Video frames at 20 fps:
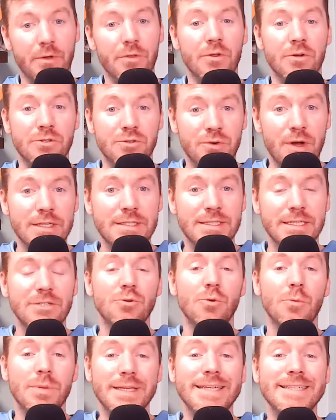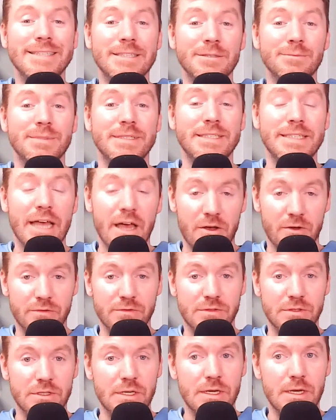They're dressing to please
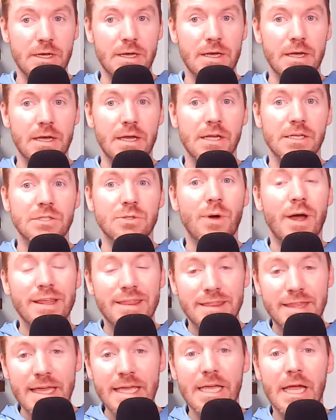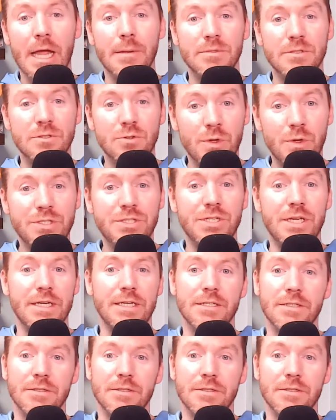themselves. So I think I am switching,